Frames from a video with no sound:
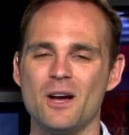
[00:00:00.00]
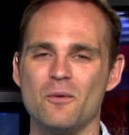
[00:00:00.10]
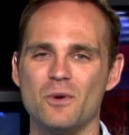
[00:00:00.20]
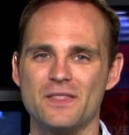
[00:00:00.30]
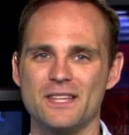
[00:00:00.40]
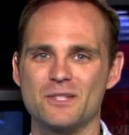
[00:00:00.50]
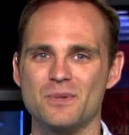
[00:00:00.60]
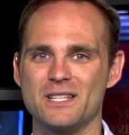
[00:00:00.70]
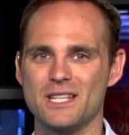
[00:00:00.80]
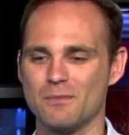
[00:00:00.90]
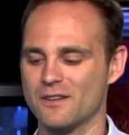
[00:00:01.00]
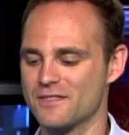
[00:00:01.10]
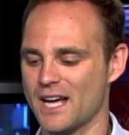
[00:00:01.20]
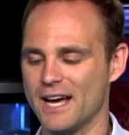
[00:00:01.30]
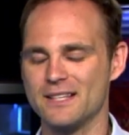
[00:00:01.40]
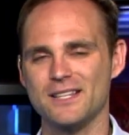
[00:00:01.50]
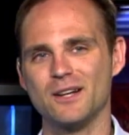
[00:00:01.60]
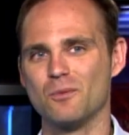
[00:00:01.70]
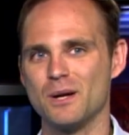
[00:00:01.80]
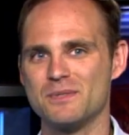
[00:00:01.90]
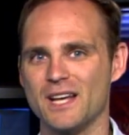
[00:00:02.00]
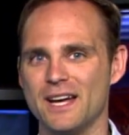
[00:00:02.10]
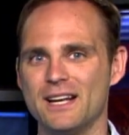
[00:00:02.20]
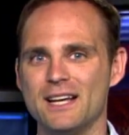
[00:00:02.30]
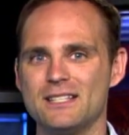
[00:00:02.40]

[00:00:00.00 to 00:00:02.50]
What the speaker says: with this week's Summer of Science on our website,